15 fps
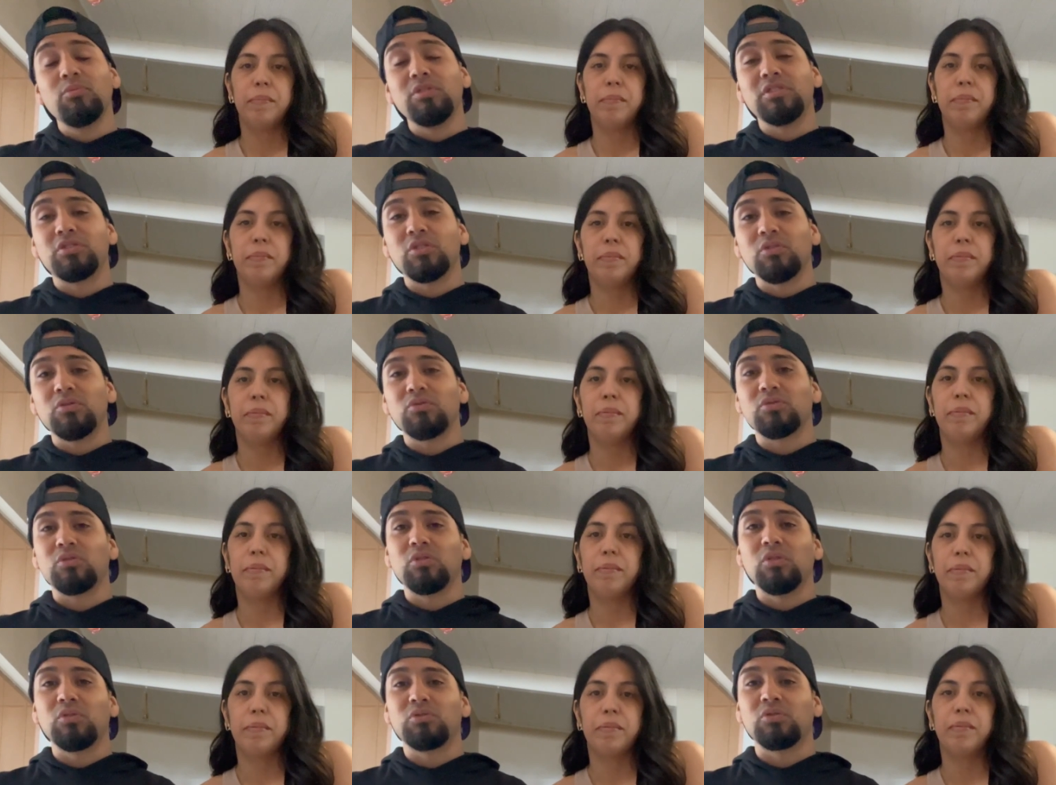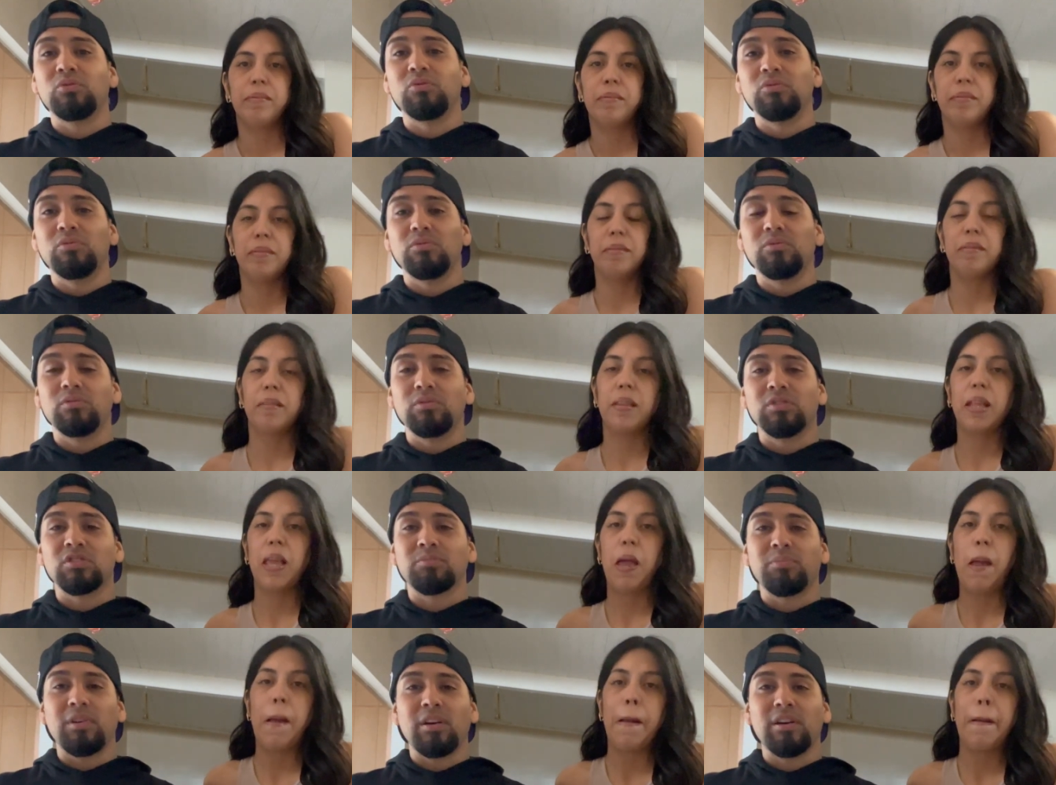Speaker 1: we chose to go to a
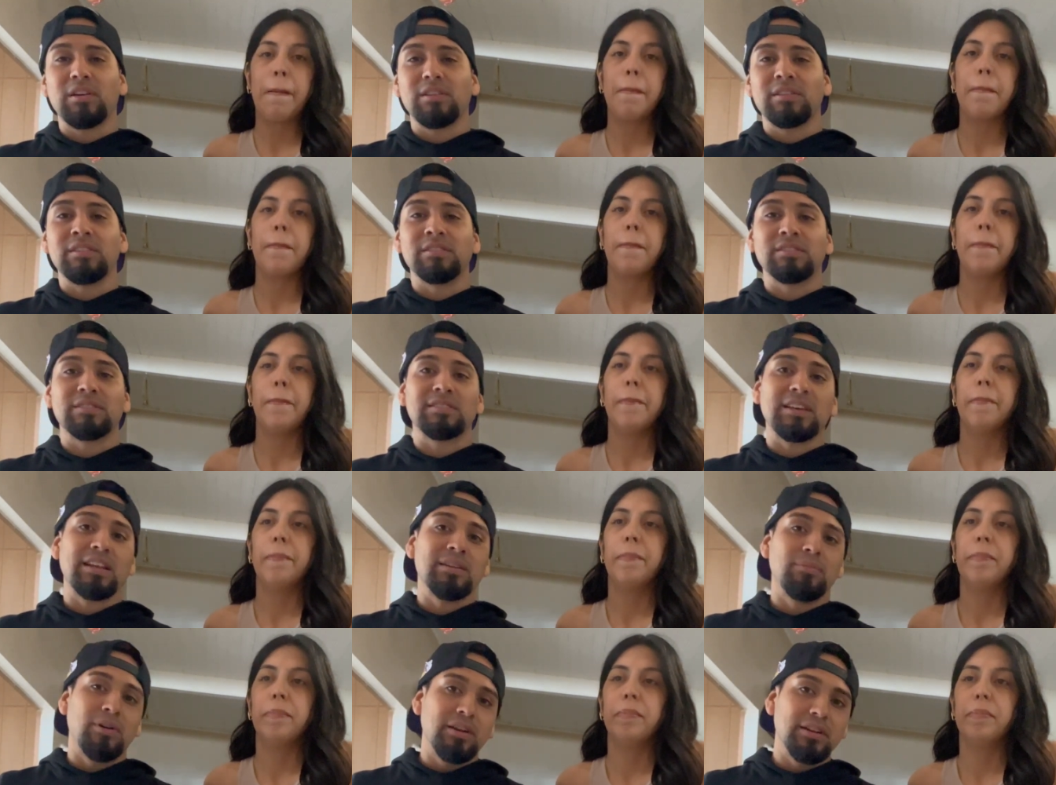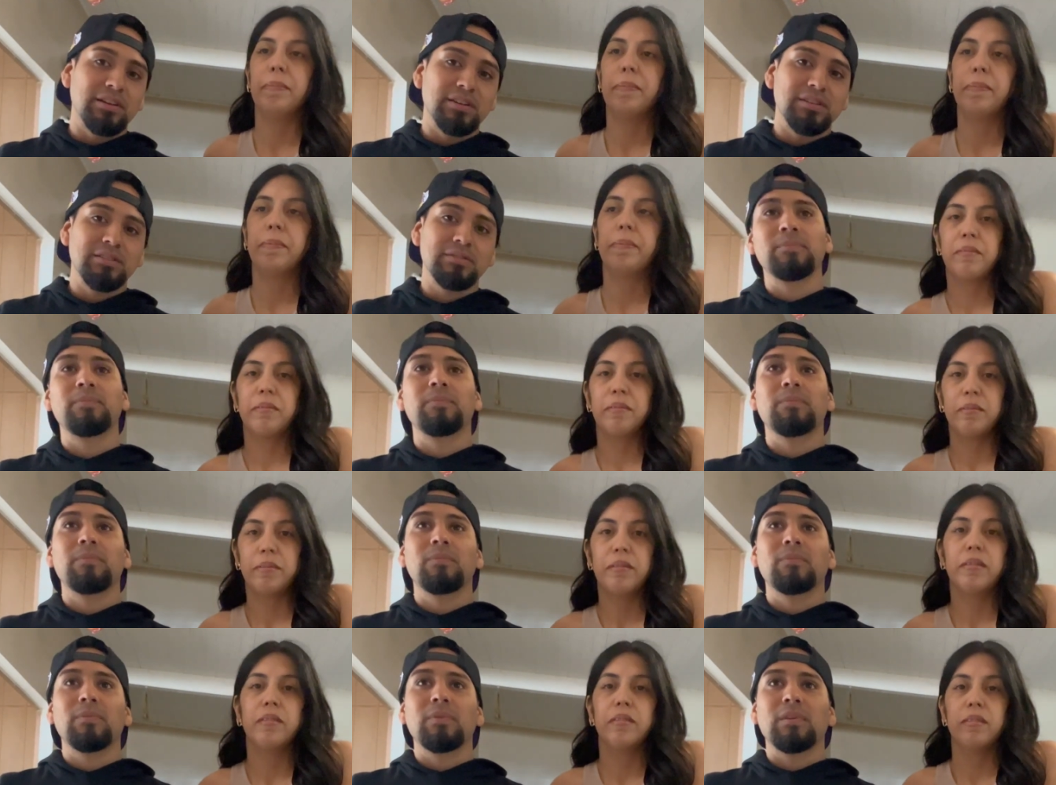spot in Santa Monica.
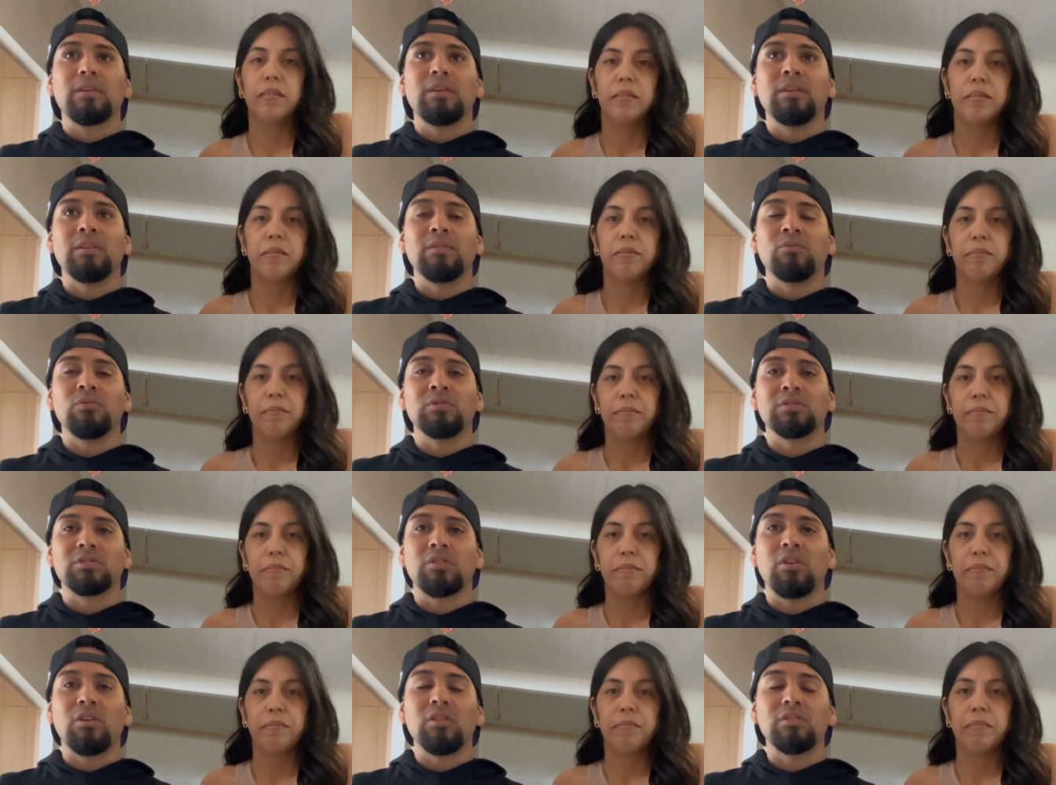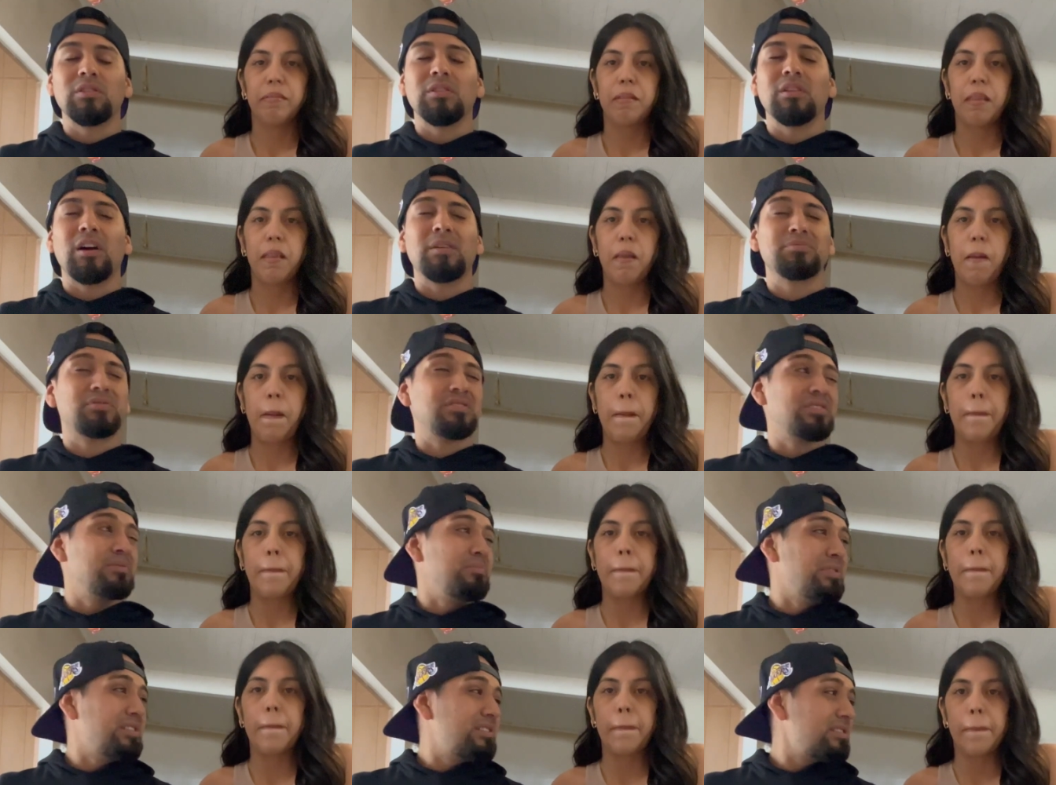It was called Lobsters
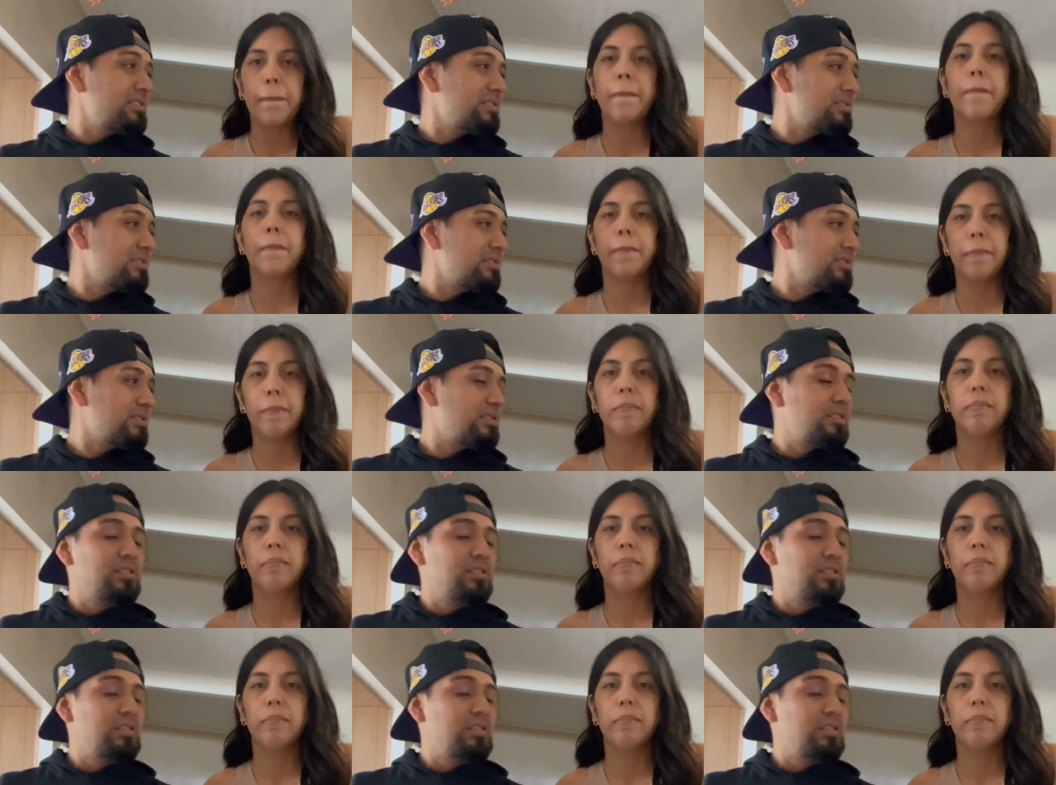and Beer. Mm -hmm.